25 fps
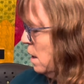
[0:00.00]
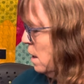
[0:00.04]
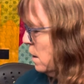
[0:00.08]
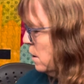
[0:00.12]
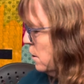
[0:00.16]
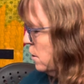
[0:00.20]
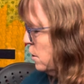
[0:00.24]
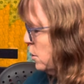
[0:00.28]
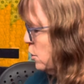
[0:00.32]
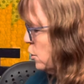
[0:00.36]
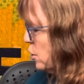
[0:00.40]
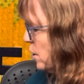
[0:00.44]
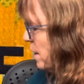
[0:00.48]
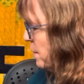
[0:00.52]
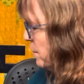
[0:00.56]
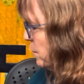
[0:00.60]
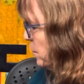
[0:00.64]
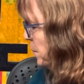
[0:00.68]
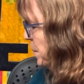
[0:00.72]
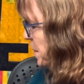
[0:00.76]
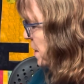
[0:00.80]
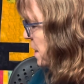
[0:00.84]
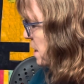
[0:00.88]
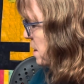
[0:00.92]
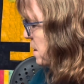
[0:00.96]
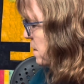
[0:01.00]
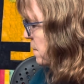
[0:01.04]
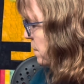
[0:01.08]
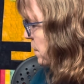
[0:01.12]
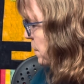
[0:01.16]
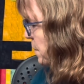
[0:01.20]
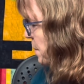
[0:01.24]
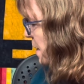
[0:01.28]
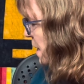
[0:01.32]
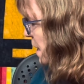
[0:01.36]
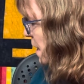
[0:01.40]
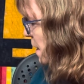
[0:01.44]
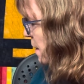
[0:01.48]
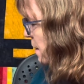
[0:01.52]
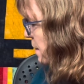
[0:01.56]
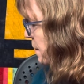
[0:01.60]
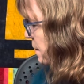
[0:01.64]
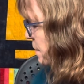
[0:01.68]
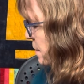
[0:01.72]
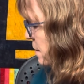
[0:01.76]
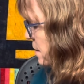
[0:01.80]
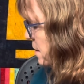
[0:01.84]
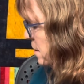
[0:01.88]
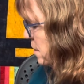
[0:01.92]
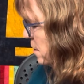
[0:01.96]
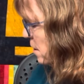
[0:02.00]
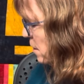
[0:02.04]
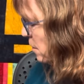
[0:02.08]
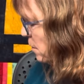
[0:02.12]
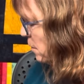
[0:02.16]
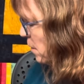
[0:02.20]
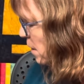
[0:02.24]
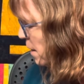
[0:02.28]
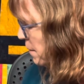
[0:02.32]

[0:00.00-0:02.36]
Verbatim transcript: good travel piece for me. So